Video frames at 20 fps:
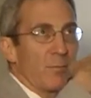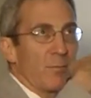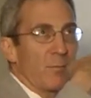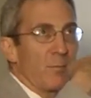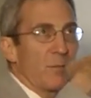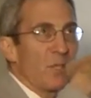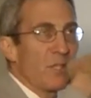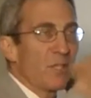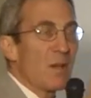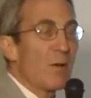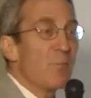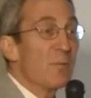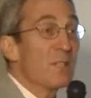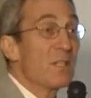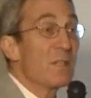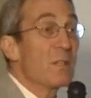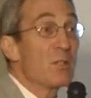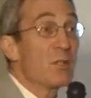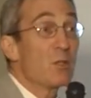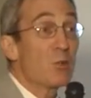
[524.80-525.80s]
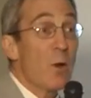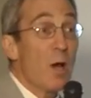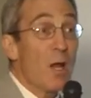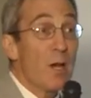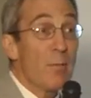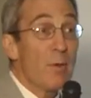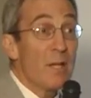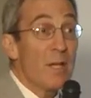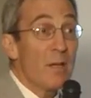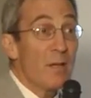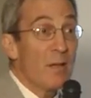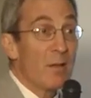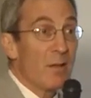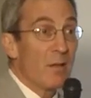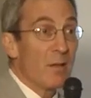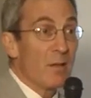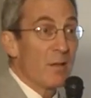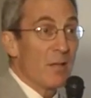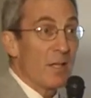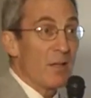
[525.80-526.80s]
discoveries in astronomy
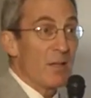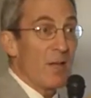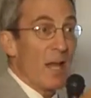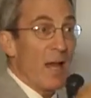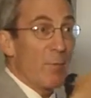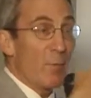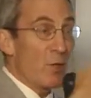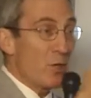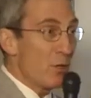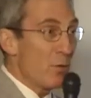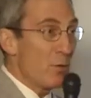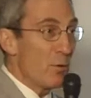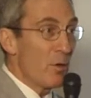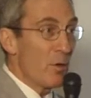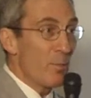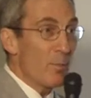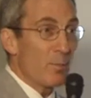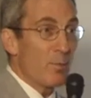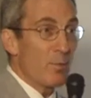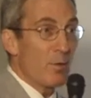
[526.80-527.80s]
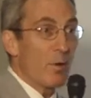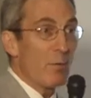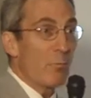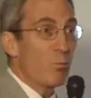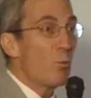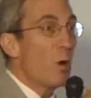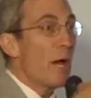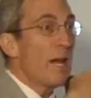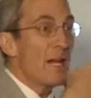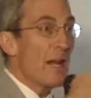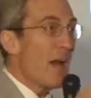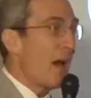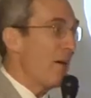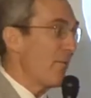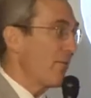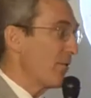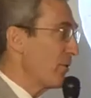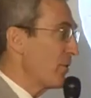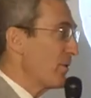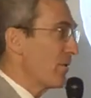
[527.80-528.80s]
that happen in Europe right
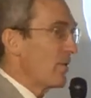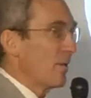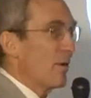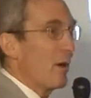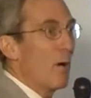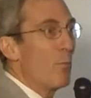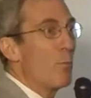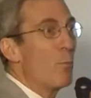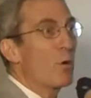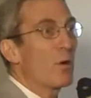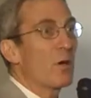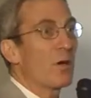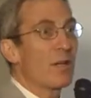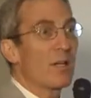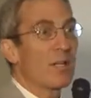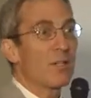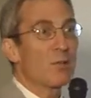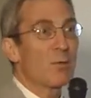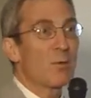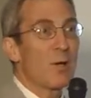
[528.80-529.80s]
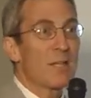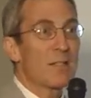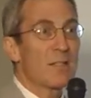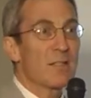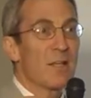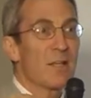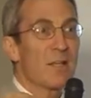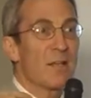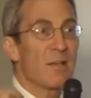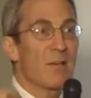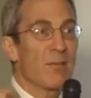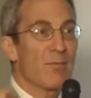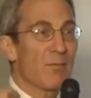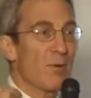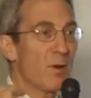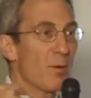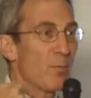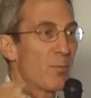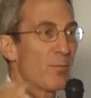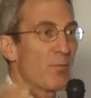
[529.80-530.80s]
after a book gets translated
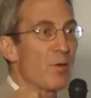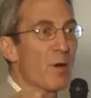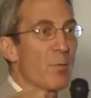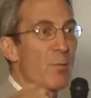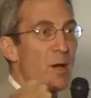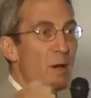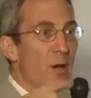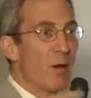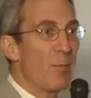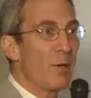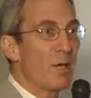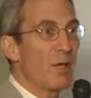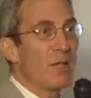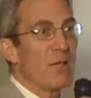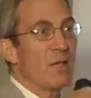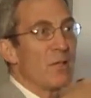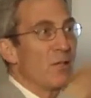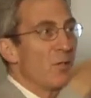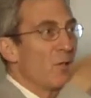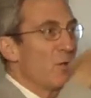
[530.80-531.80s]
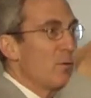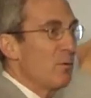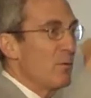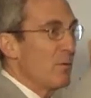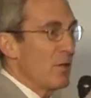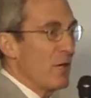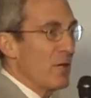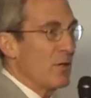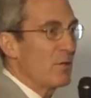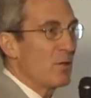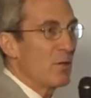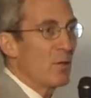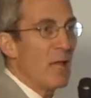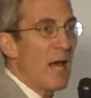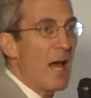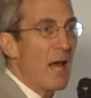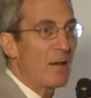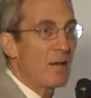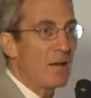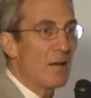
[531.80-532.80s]
from Arabic into
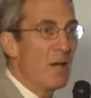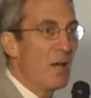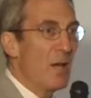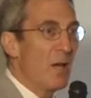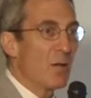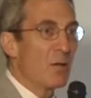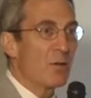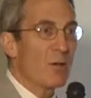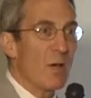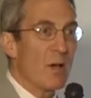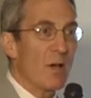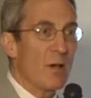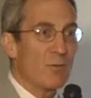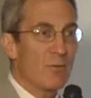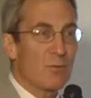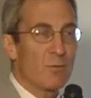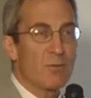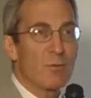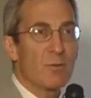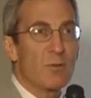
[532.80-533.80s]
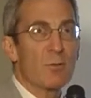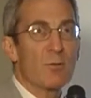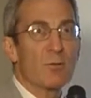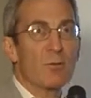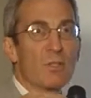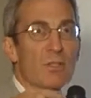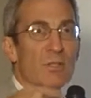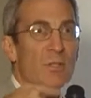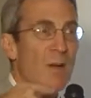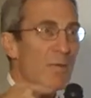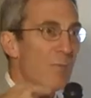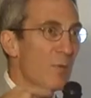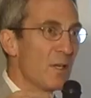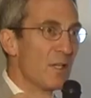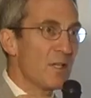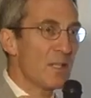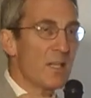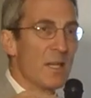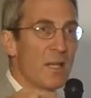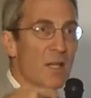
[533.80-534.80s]
Latin.
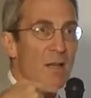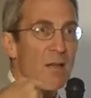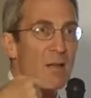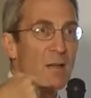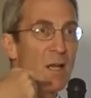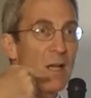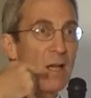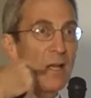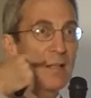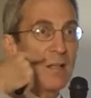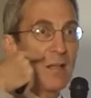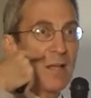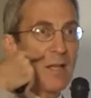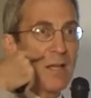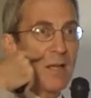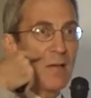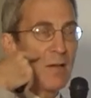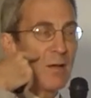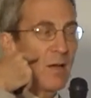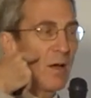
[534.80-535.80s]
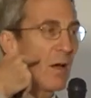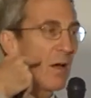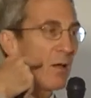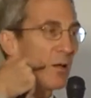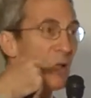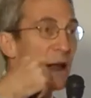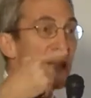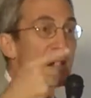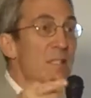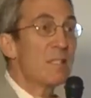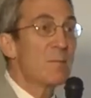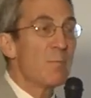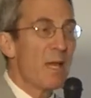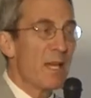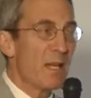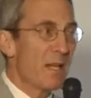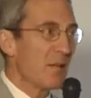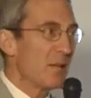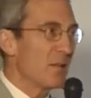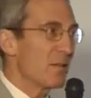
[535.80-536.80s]
Discoveries in lens
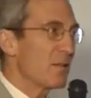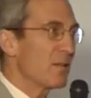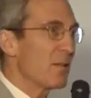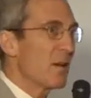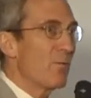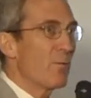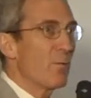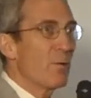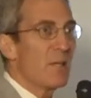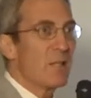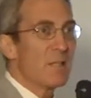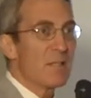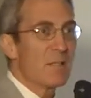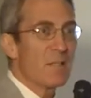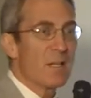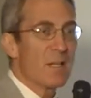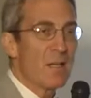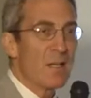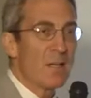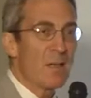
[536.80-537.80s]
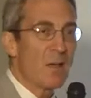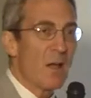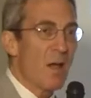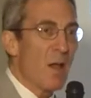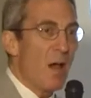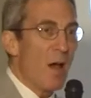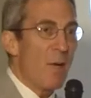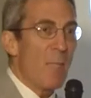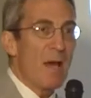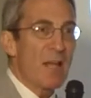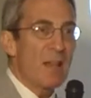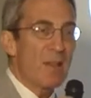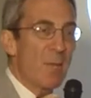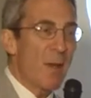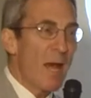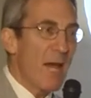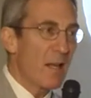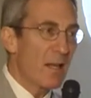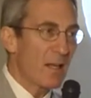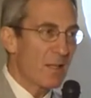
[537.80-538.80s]
making, discoveries in
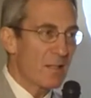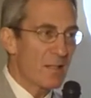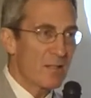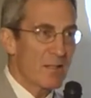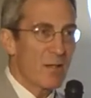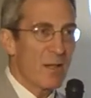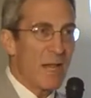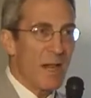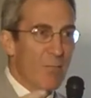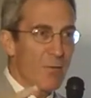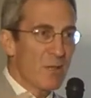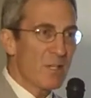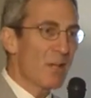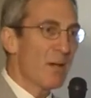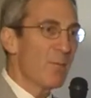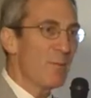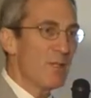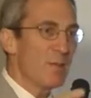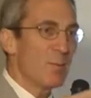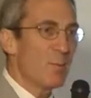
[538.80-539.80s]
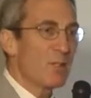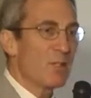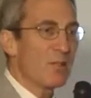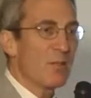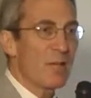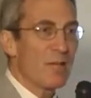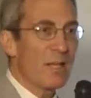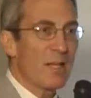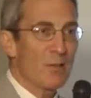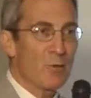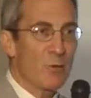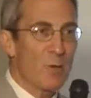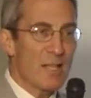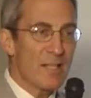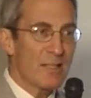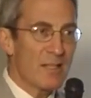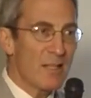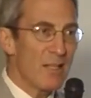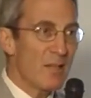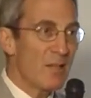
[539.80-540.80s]
mathematics. Every time these books start getting
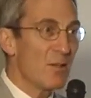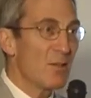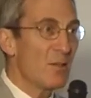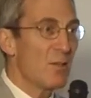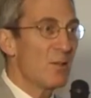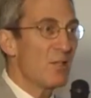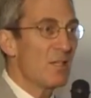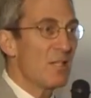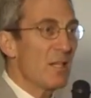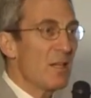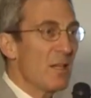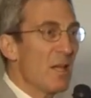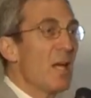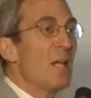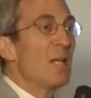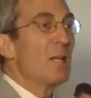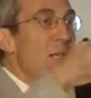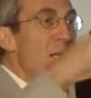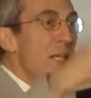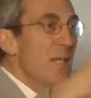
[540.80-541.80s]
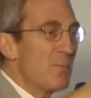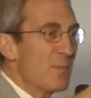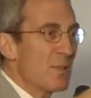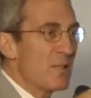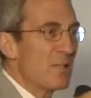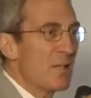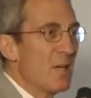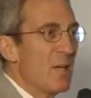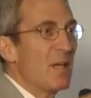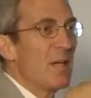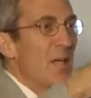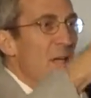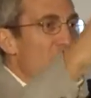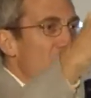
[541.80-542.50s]
translated, you see leaps in